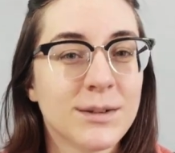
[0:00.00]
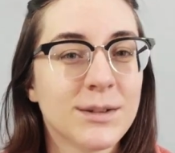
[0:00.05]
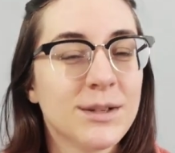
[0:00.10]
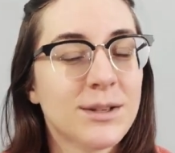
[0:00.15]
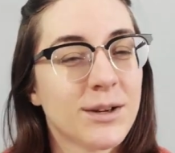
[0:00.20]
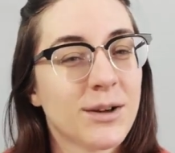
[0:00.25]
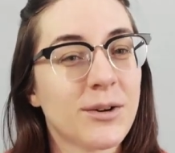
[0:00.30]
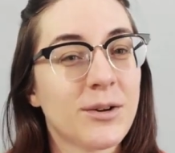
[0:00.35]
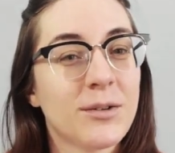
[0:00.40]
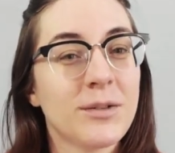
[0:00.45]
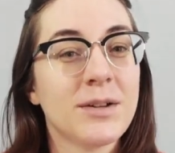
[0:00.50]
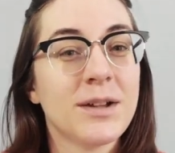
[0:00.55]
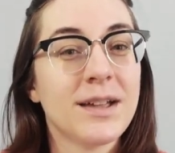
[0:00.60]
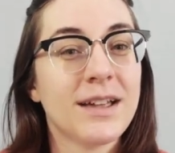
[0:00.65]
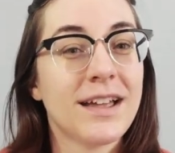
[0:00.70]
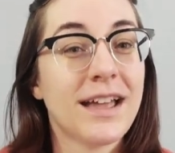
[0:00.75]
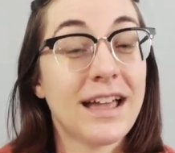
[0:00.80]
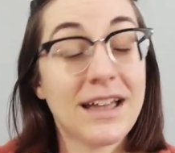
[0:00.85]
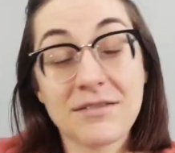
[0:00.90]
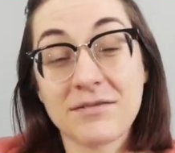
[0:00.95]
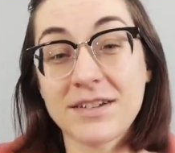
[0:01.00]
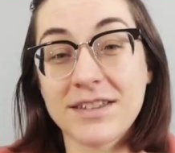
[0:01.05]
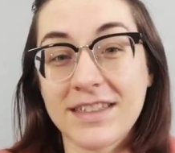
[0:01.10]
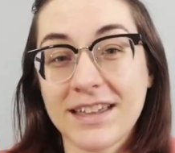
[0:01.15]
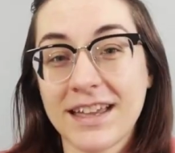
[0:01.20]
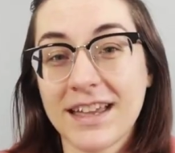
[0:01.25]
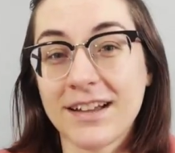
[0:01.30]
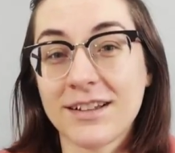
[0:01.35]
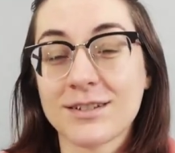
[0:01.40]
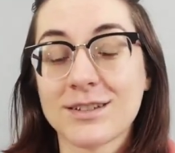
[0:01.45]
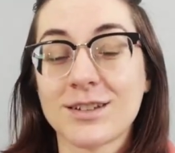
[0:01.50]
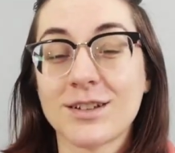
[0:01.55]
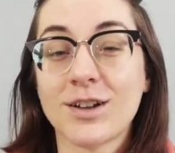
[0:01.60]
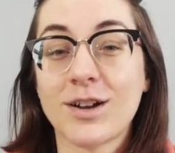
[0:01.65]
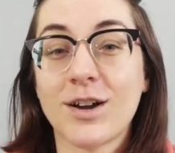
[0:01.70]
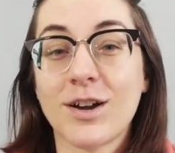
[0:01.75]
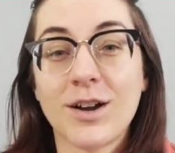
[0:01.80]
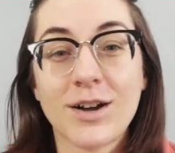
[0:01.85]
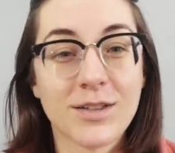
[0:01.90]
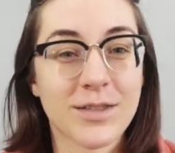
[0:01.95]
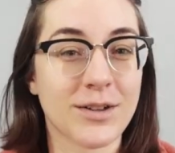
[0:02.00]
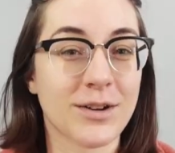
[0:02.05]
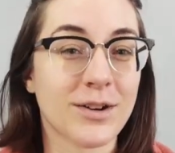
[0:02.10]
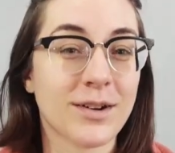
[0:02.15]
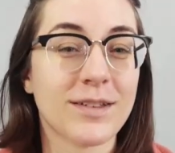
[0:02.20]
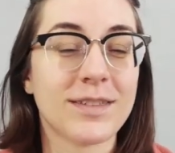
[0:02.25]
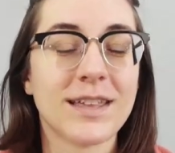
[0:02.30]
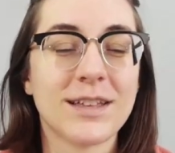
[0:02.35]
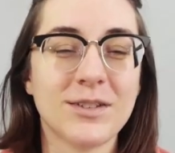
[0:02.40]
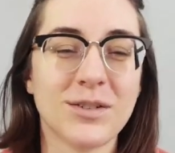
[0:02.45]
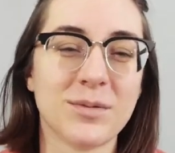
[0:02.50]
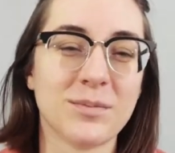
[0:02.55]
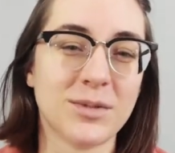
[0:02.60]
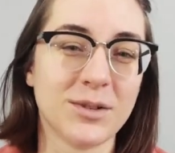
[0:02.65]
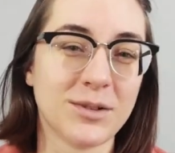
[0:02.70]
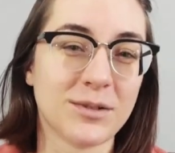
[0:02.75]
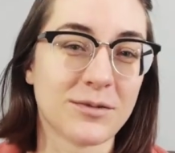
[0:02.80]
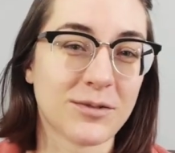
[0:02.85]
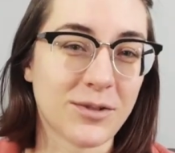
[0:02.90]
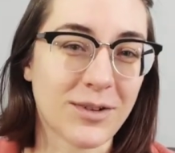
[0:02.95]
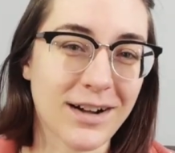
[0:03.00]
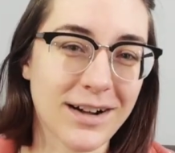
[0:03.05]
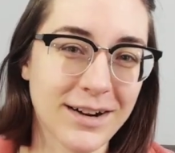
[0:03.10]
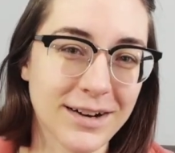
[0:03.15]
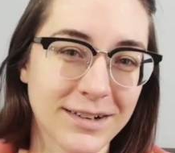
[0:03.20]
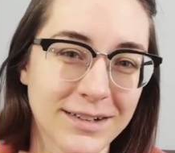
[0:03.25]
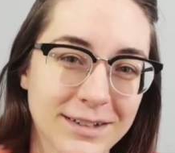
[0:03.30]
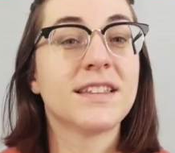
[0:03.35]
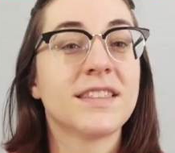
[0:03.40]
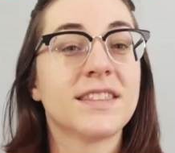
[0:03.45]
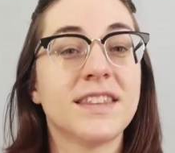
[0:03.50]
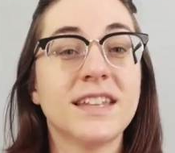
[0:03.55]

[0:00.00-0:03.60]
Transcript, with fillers: You know, everything else other than your beautiful art.